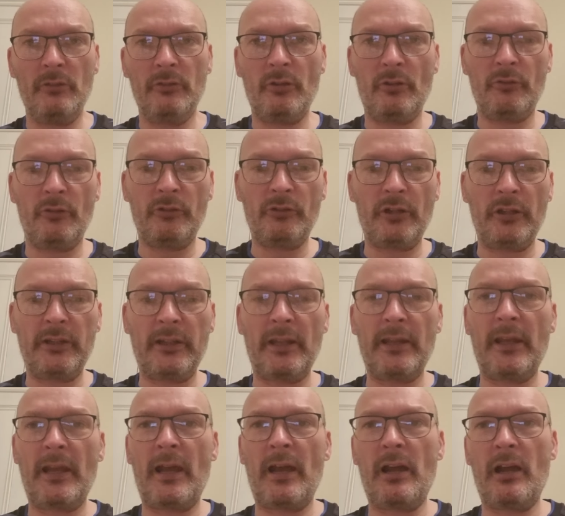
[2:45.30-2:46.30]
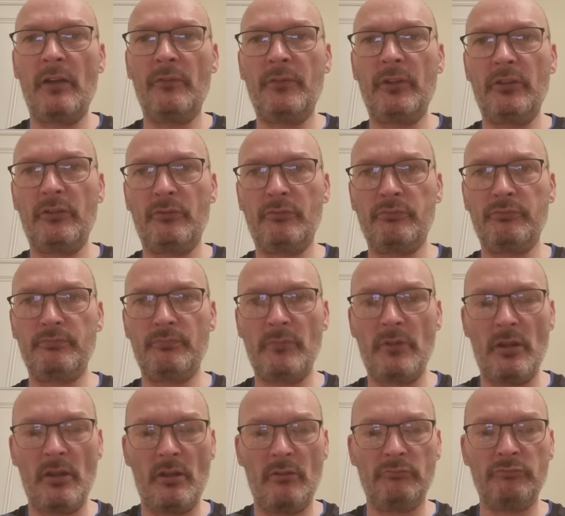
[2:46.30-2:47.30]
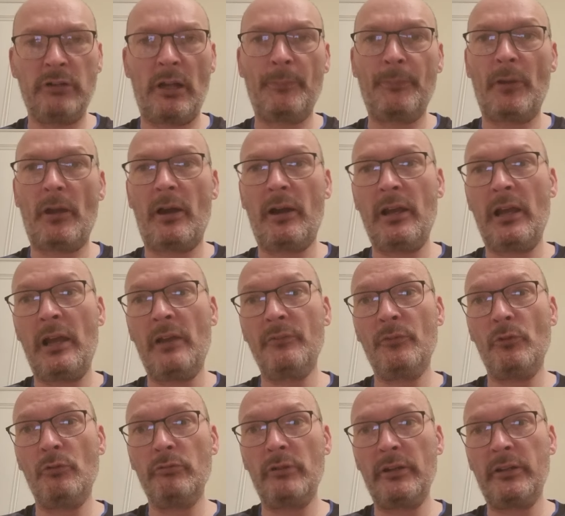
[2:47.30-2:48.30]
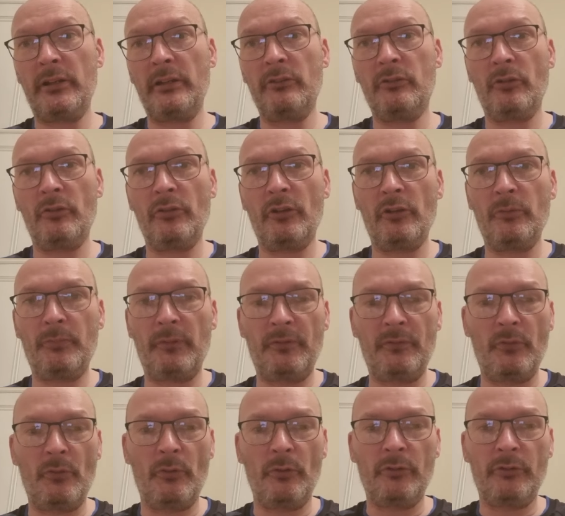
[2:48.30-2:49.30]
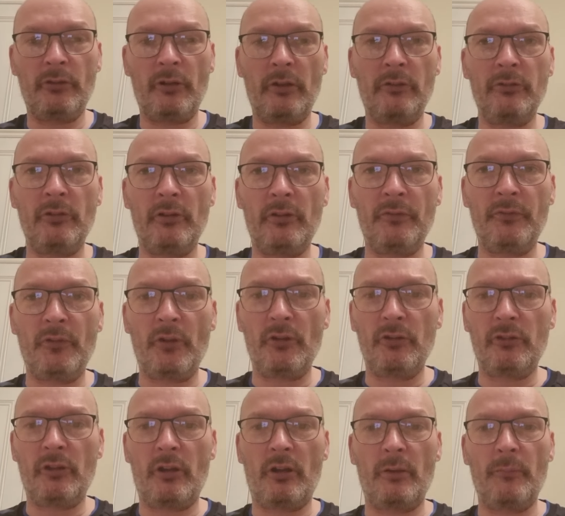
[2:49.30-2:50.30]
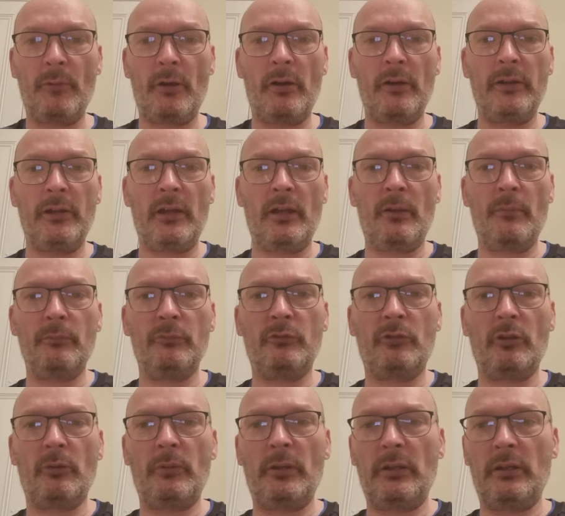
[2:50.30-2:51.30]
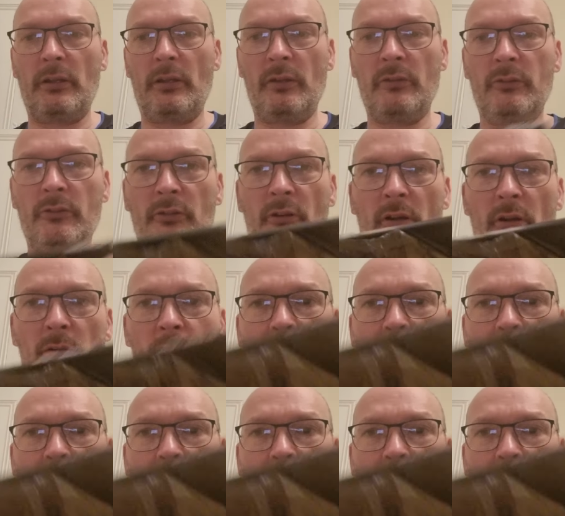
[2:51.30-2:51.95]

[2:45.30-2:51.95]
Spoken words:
I'm just going to get it out of its wrapper. I have already done this before, so it's not the first time I am doing this. So